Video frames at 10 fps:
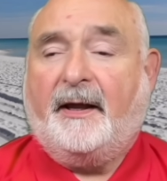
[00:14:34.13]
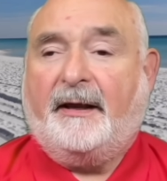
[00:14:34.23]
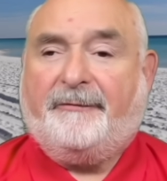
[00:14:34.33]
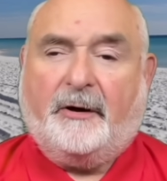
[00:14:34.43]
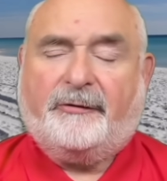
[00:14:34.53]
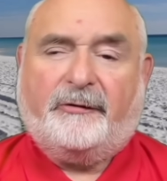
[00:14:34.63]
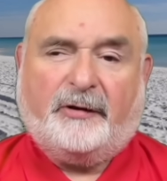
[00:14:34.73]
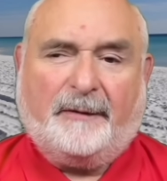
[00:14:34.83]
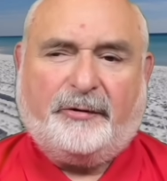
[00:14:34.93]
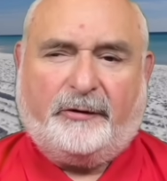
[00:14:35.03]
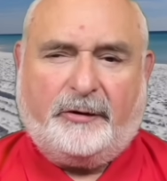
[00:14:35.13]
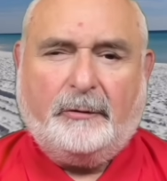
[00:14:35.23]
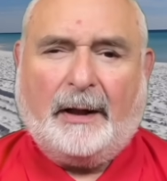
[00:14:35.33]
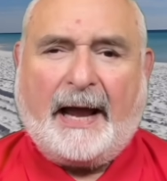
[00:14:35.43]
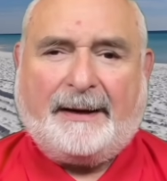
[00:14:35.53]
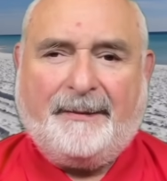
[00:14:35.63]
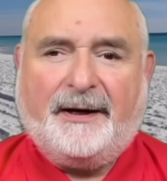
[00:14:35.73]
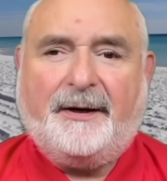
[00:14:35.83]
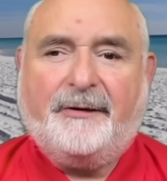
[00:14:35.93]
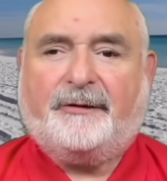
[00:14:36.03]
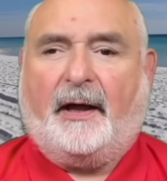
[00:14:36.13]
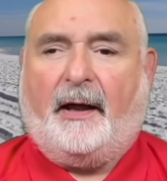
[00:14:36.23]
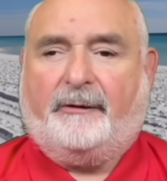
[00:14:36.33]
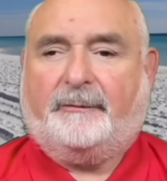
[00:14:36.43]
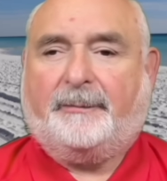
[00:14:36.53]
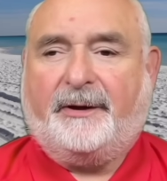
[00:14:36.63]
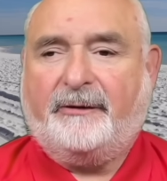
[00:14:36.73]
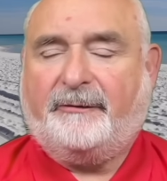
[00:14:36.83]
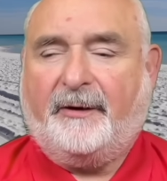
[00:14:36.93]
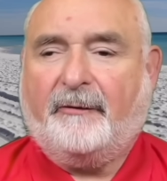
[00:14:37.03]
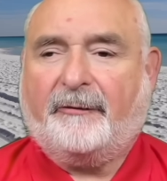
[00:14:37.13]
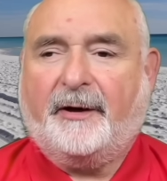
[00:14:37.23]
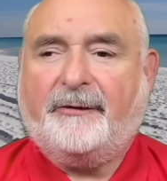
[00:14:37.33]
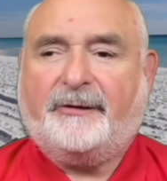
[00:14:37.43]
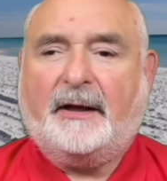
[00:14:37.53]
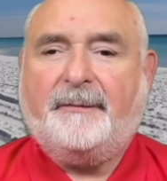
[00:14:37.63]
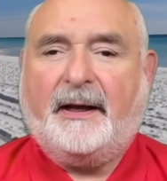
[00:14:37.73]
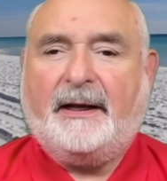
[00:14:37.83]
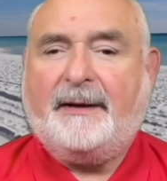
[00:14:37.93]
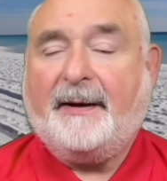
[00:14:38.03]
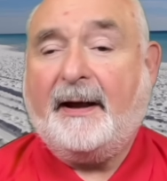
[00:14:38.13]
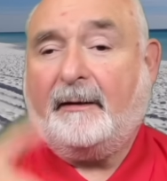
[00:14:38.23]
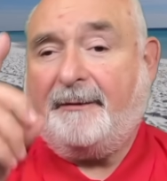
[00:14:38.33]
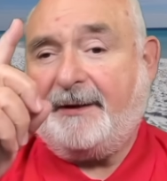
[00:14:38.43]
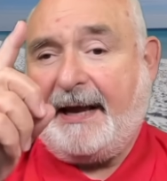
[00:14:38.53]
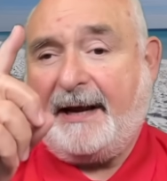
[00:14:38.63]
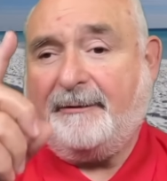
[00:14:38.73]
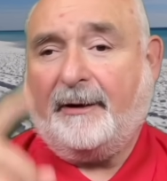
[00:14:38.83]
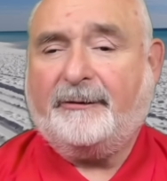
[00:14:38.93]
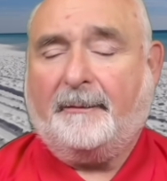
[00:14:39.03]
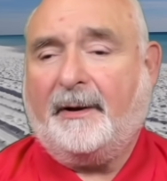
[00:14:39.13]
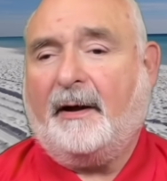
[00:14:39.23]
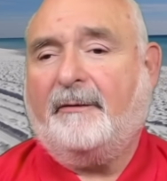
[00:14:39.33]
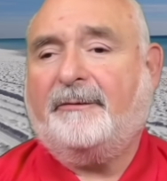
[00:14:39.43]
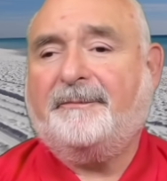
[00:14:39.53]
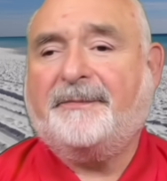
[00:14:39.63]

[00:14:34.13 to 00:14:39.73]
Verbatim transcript: If there's a subject you'd like me to discuss, please feel free to send me an email at the address above.